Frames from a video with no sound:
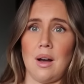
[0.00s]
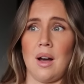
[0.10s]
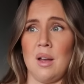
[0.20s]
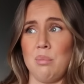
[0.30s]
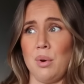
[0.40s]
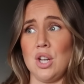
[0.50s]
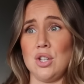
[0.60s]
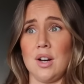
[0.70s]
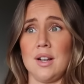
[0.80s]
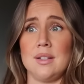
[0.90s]
I'm pretty
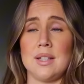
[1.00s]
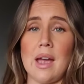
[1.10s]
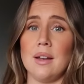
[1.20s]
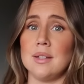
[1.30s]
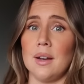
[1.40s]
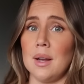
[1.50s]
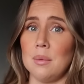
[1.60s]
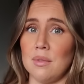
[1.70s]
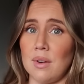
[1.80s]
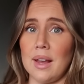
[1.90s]
sure I can say I'd done it
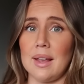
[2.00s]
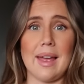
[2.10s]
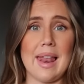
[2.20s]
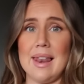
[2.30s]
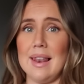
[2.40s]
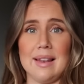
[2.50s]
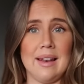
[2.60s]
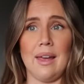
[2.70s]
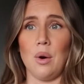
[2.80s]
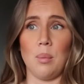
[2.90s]
with like
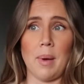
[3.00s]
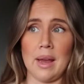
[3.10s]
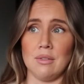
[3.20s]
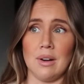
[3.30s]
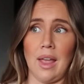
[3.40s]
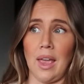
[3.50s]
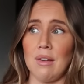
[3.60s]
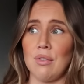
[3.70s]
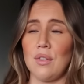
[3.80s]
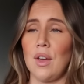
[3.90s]
little pain
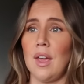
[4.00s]
relief,